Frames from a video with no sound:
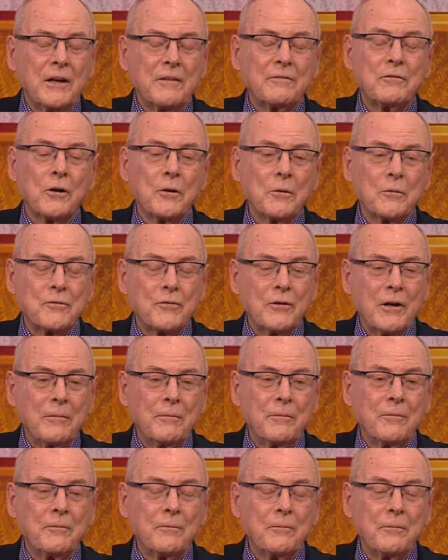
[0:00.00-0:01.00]
if Donald
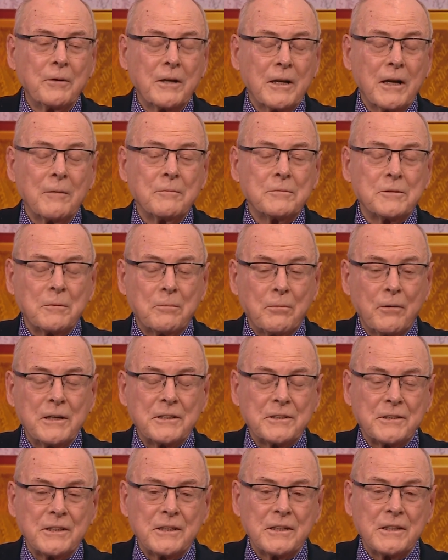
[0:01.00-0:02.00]
Trump becomes the
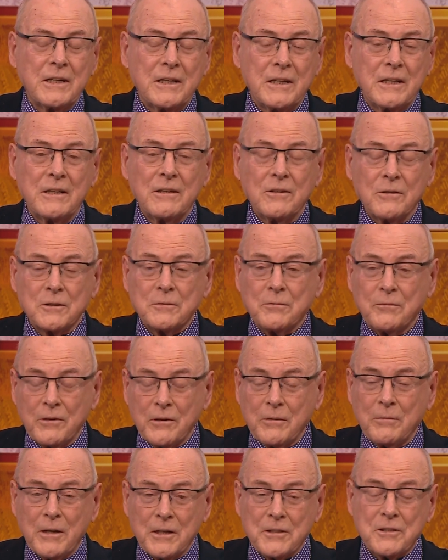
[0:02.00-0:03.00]
president, and it looks
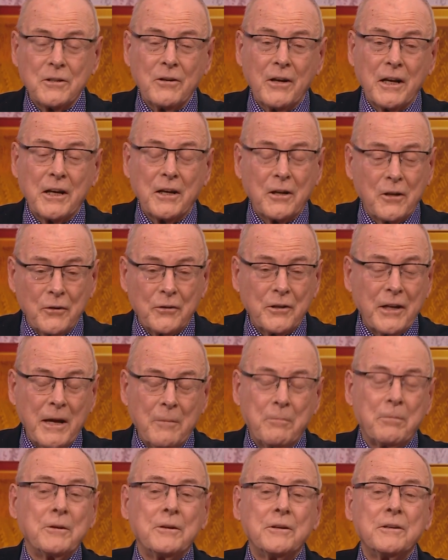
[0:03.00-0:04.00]
very much like it could
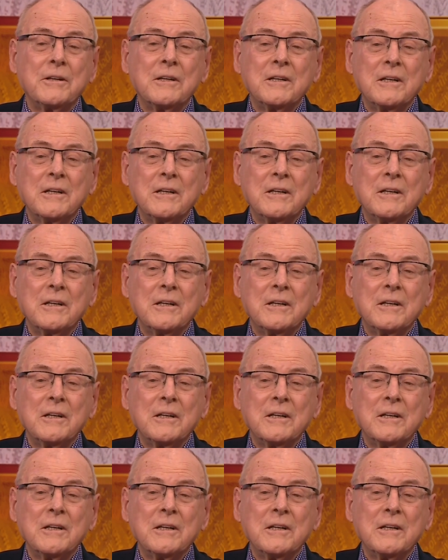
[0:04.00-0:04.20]
happen,